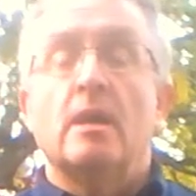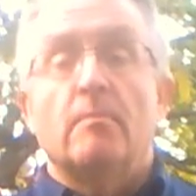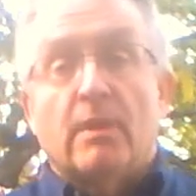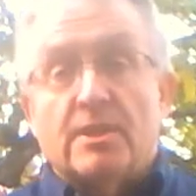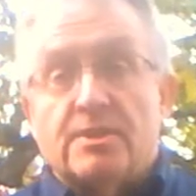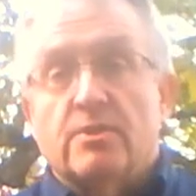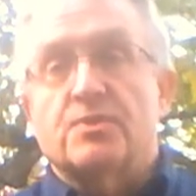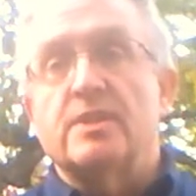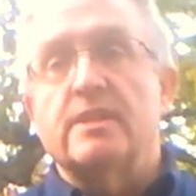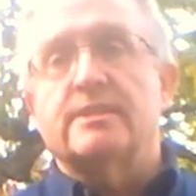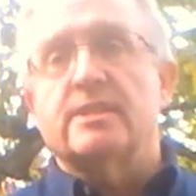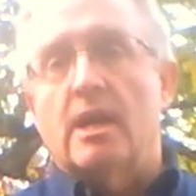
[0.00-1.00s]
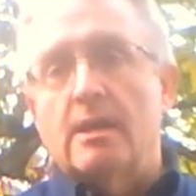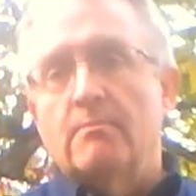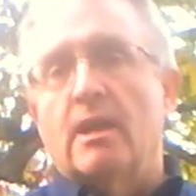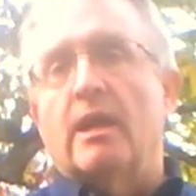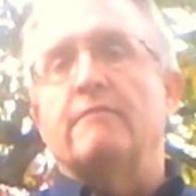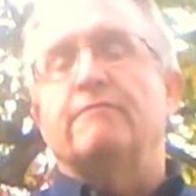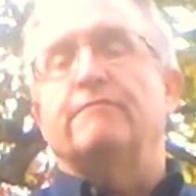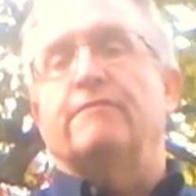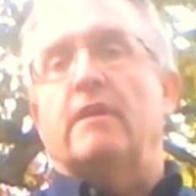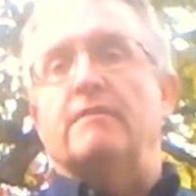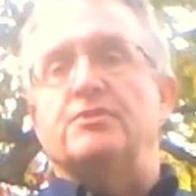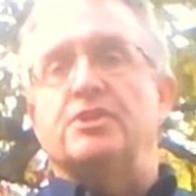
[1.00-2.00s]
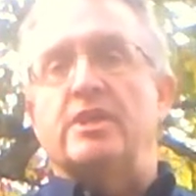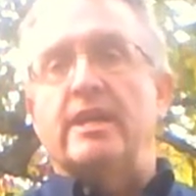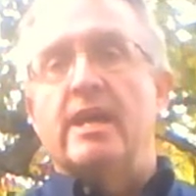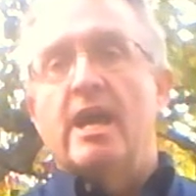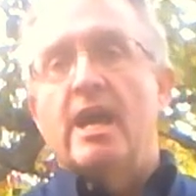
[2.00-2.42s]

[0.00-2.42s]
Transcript: Plus you'll see the timeline for 5G